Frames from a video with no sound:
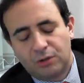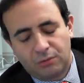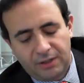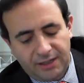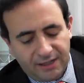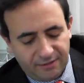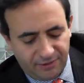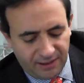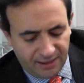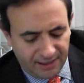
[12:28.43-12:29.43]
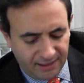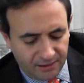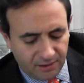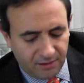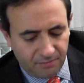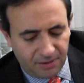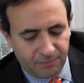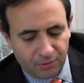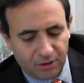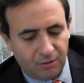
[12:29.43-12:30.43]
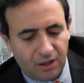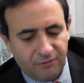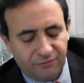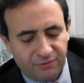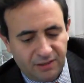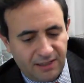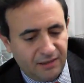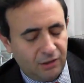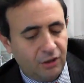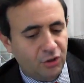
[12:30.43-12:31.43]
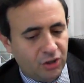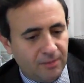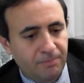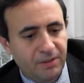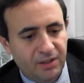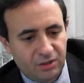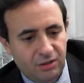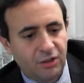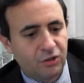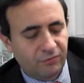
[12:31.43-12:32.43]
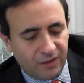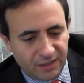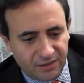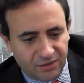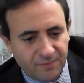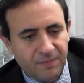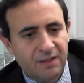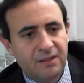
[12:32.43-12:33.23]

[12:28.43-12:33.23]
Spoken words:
we have had people go off and launch companies, launch funds.